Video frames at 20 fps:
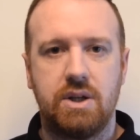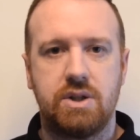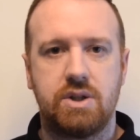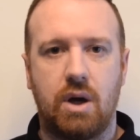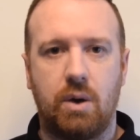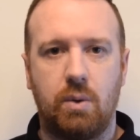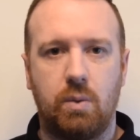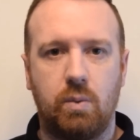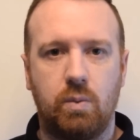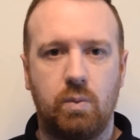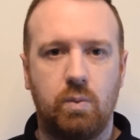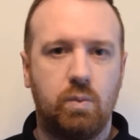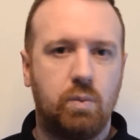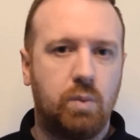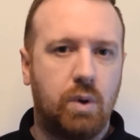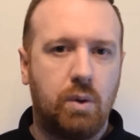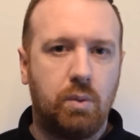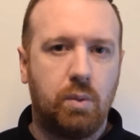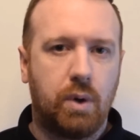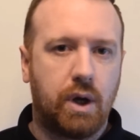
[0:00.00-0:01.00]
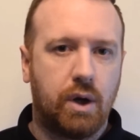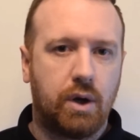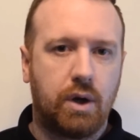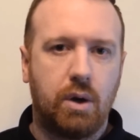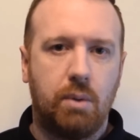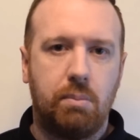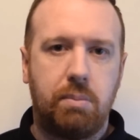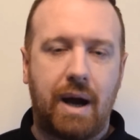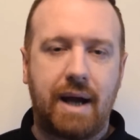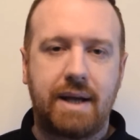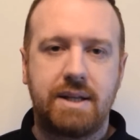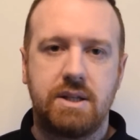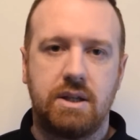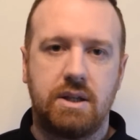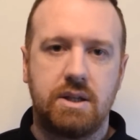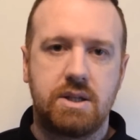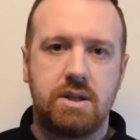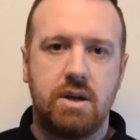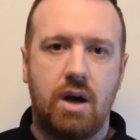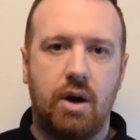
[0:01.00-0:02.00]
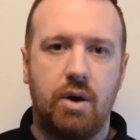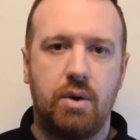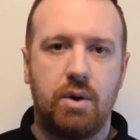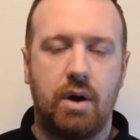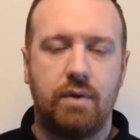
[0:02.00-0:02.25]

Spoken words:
So we're going to go back to the scenario